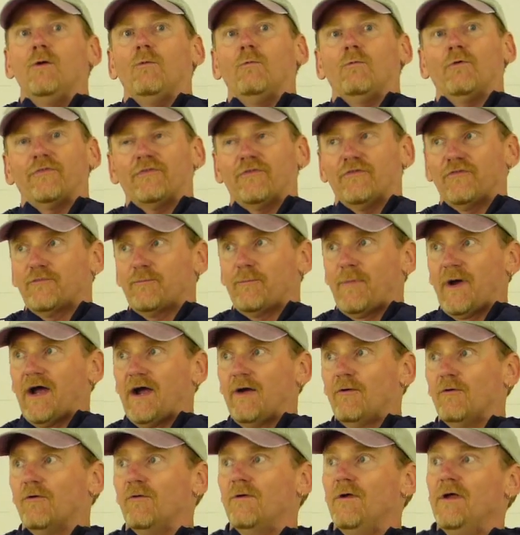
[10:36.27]
with the
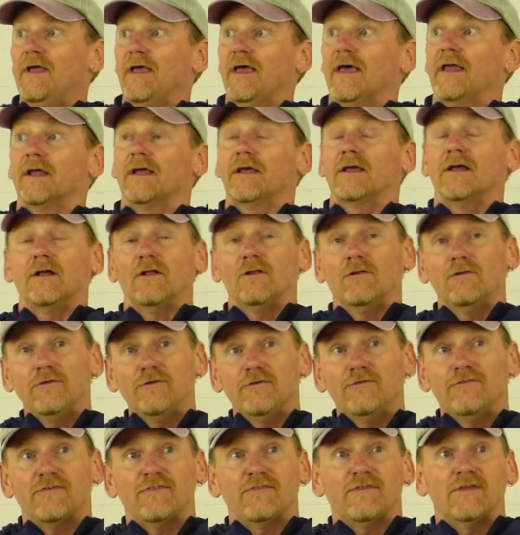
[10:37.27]
spiral, and it
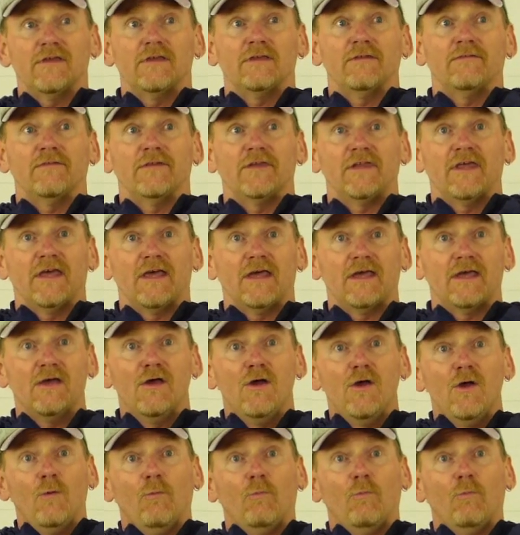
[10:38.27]
concludes at the end of the day